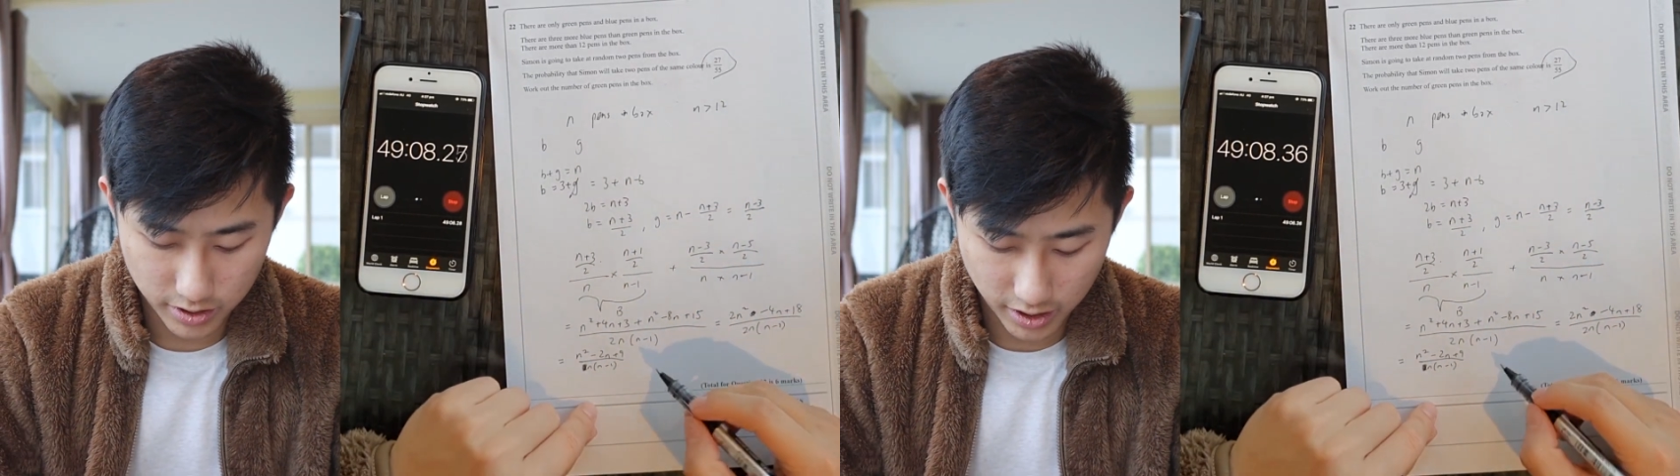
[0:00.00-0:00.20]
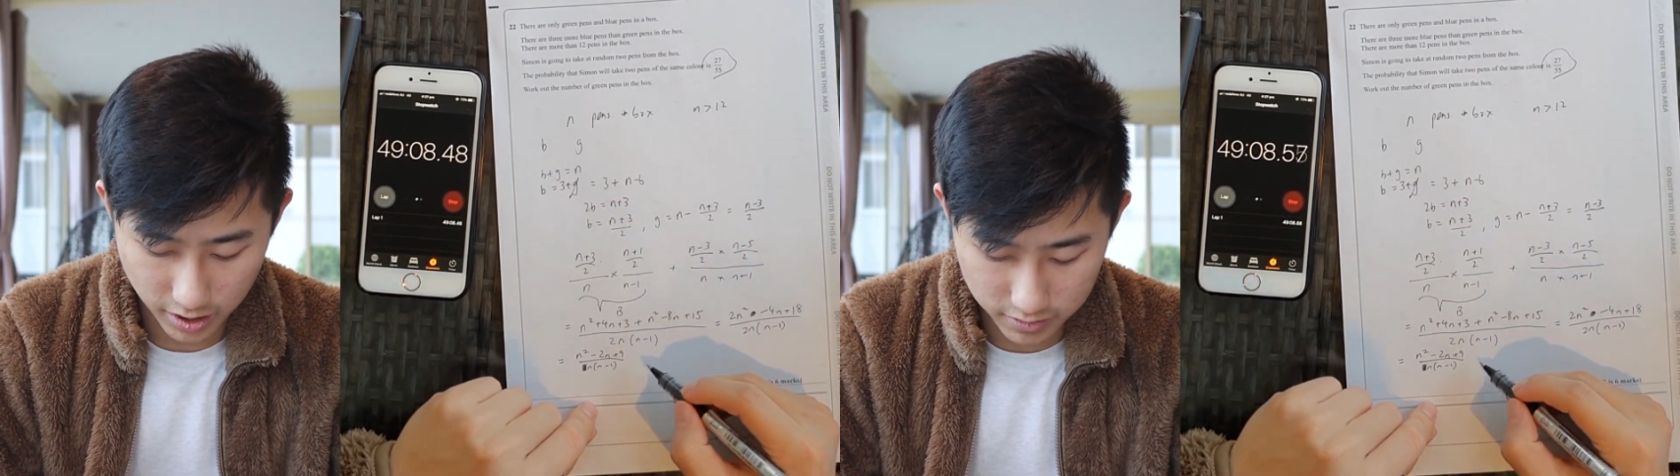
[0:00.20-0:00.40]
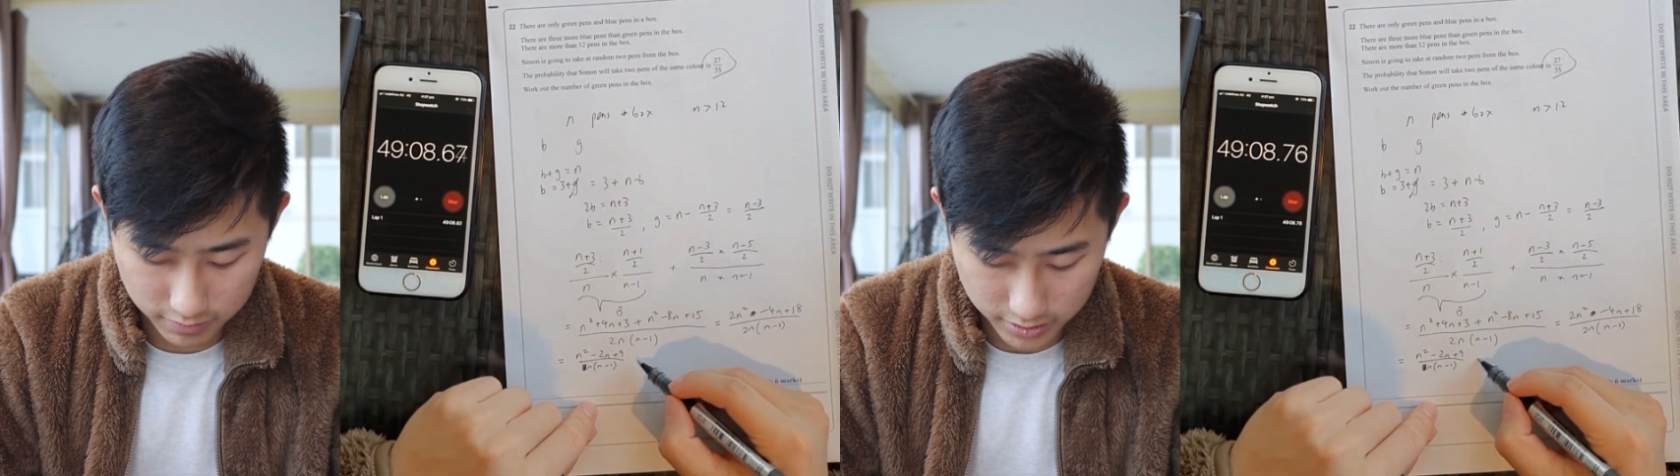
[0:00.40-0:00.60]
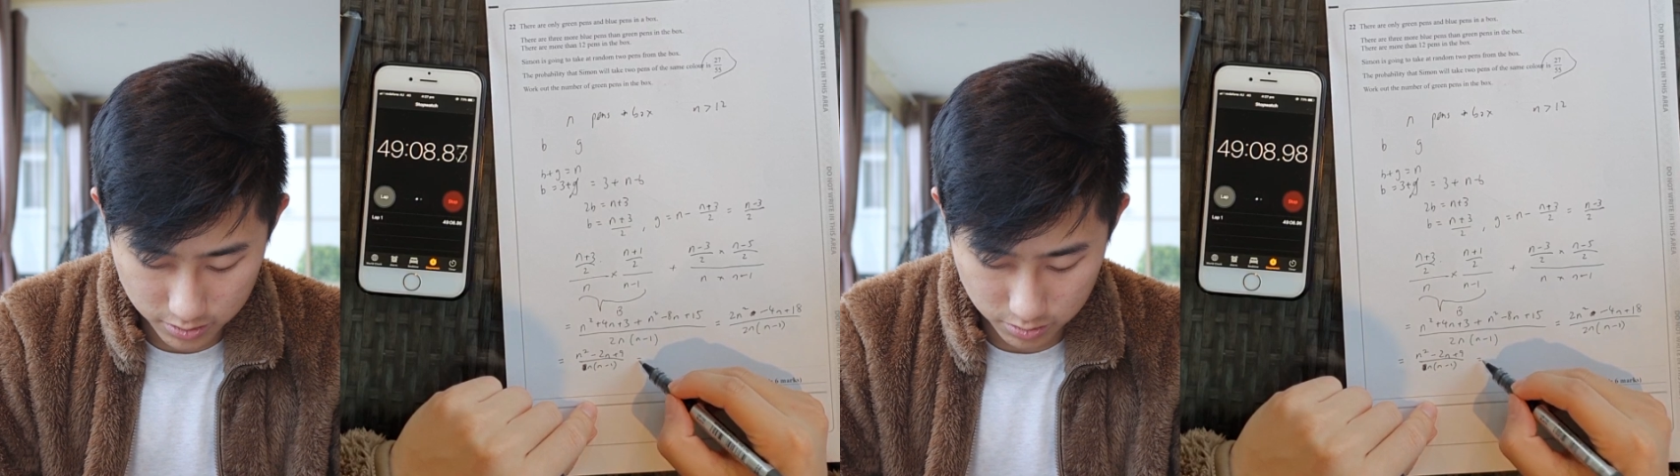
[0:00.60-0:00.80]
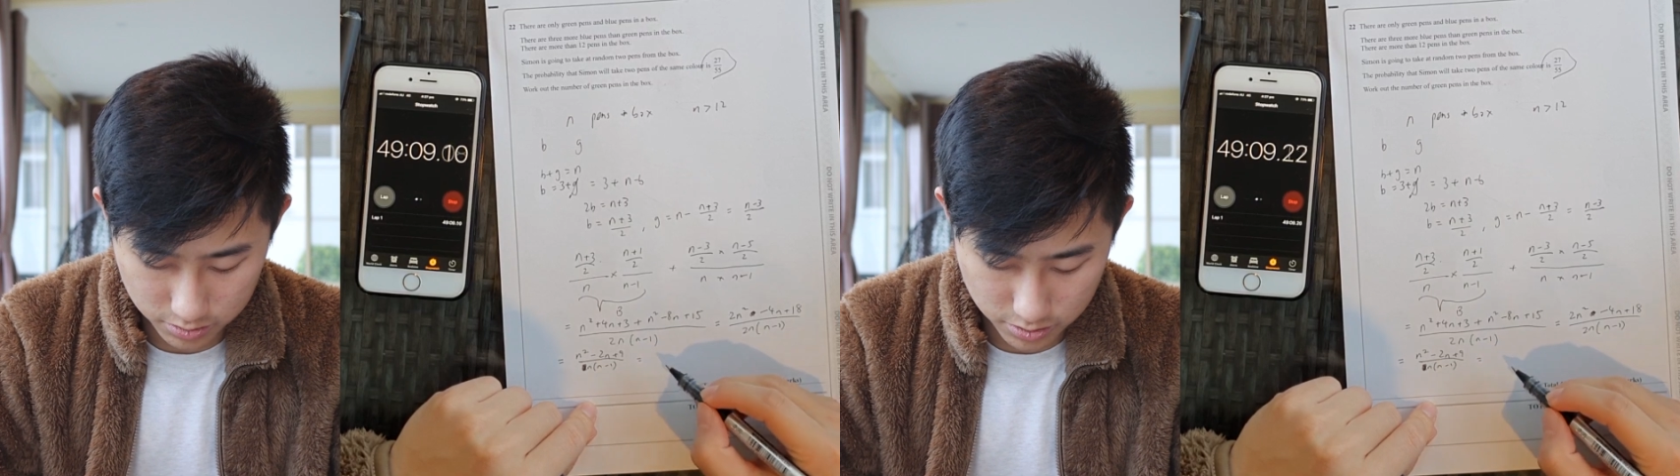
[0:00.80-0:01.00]
have
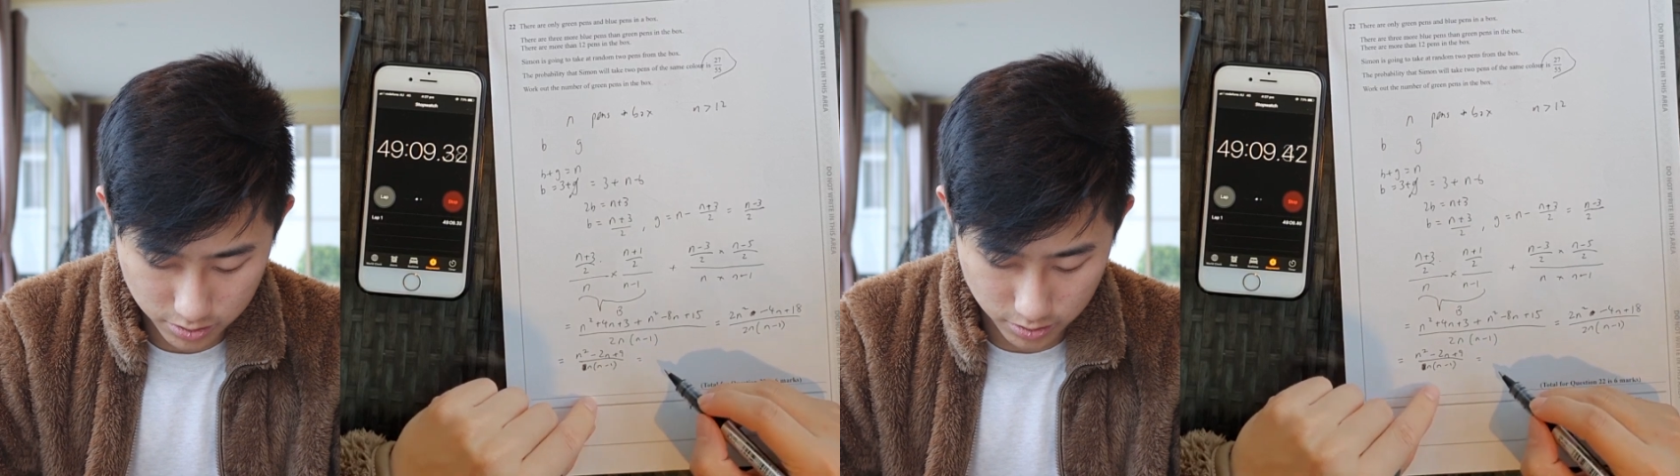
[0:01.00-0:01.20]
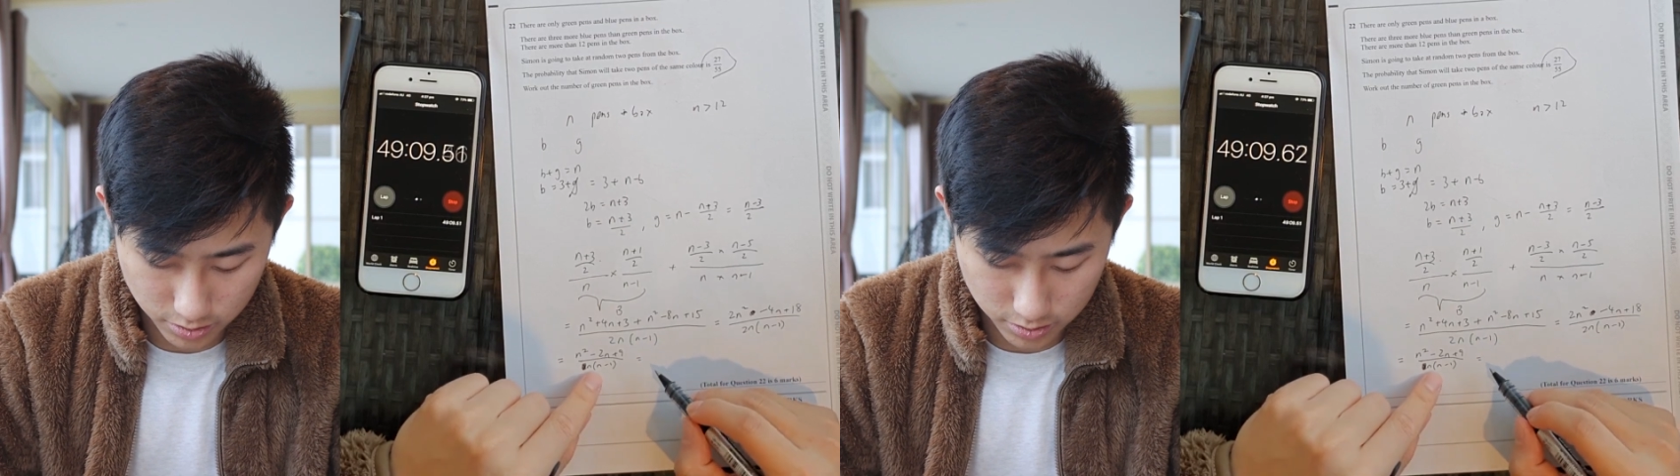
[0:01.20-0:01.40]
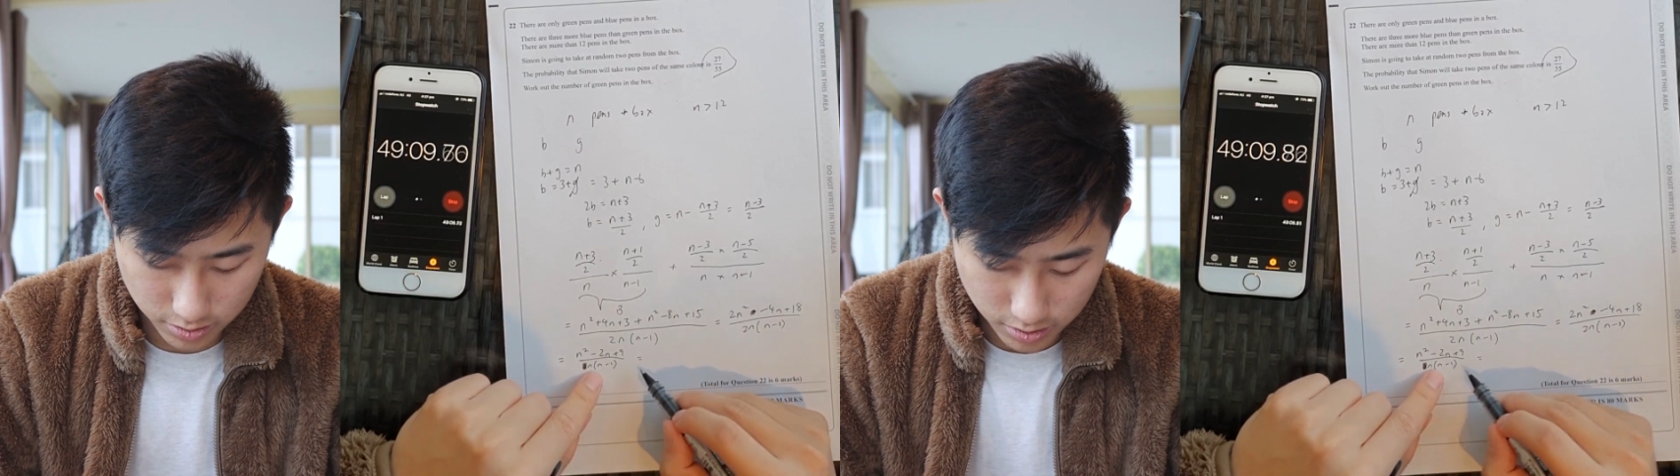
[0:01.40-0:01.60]
equals to,